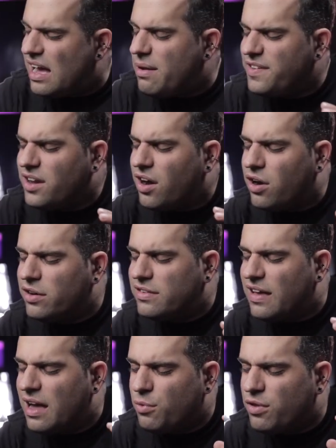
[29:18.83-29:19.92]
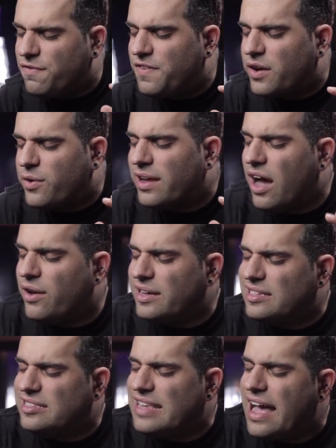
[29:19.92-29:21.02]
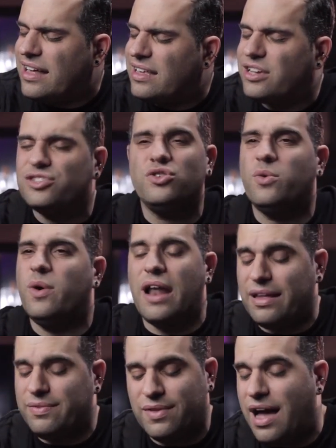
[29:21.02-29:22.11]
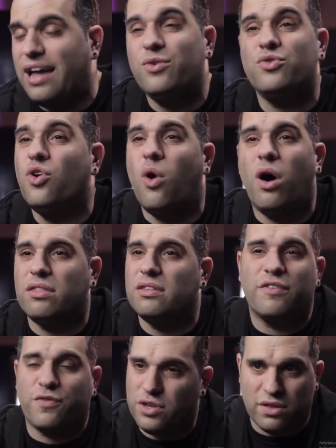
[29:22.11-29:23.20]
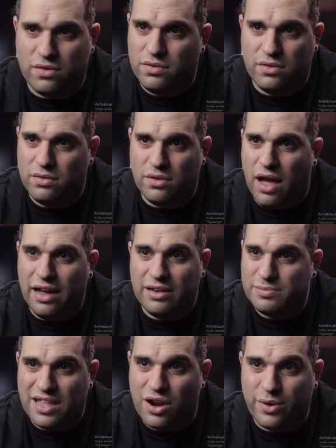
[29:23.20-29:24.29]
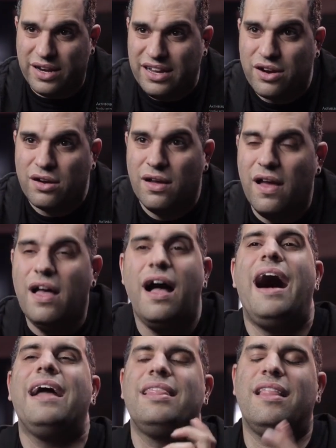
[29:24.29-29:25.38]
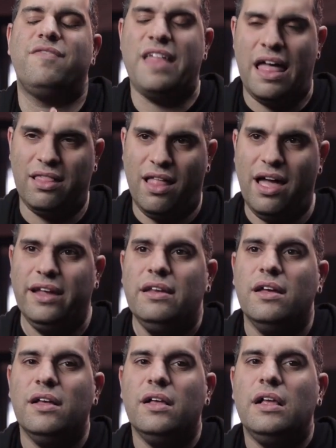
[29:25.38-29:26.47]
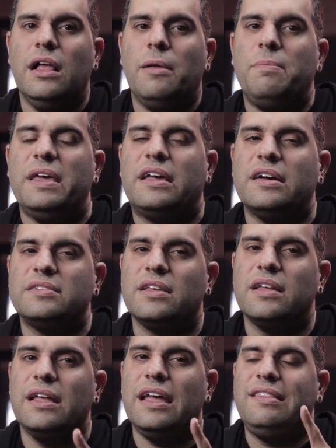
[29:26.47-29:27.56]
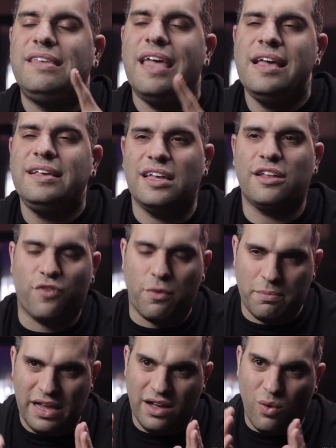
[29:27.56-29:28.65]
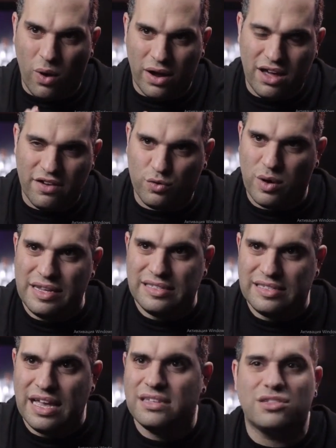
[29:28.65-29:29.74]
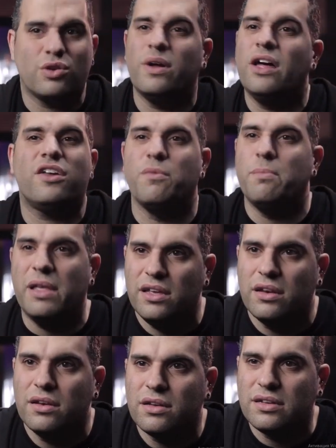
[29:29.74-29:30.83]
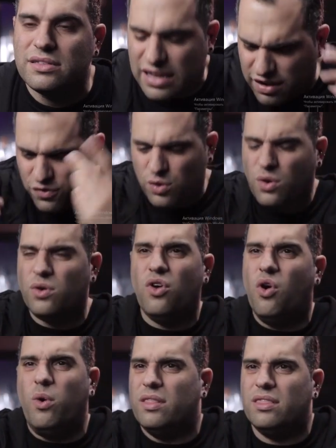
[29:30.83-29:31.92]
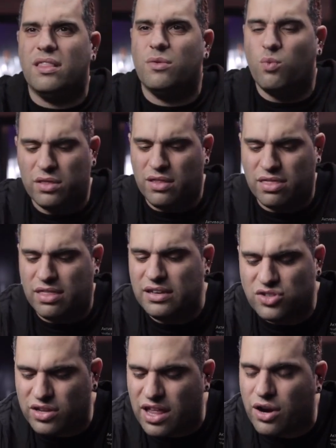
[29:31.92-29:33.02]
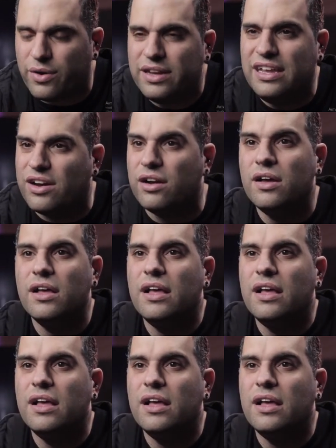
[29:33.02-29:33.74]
I'm having a hard time with figuring out because you know what? I don't know all the different items that are in here. I love that line, because it takes it from being a 1 out of 26 to 1 out of a million. Because if you don't know what the things are that are in here,